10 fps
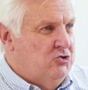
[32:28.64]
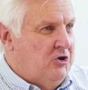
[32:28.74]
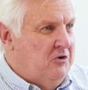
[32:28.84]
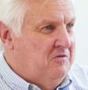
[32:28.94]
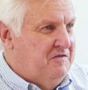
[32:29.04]

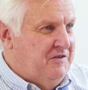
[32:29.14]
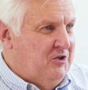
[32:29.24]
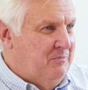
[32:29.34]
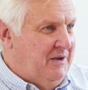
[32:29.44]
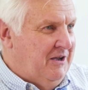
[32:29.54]
drone
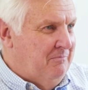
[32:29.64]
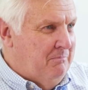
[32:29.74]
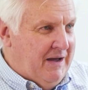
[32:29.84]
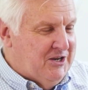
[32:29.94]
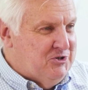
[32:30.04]
filming
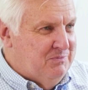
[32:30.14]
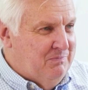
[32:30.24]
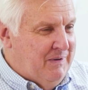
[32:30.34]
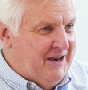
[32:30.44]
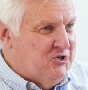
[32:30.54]
and
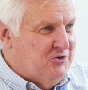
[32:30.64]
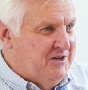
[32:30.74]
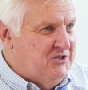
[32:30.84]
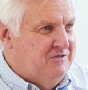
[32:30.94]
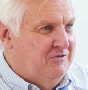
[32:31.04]

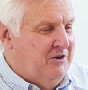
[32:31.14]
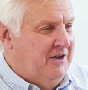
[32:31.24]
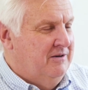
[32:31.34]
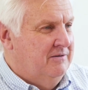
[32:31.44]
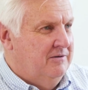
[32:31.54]
manager
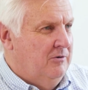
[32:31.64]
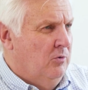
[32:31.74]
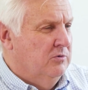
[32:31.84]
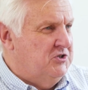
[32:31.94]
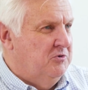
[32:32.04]
interviewing and
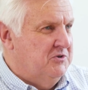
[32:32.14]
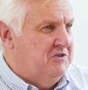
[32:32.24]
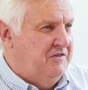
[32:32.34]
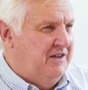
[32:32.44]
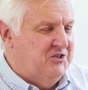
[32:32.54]
all
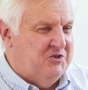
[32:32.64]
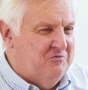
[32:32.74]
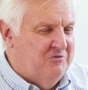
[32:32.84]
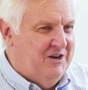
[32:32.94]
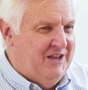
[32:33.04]
sorts of things
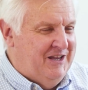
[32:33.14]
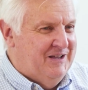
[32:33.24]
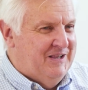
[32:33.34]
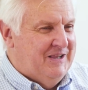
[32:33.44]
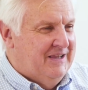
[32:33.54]
that really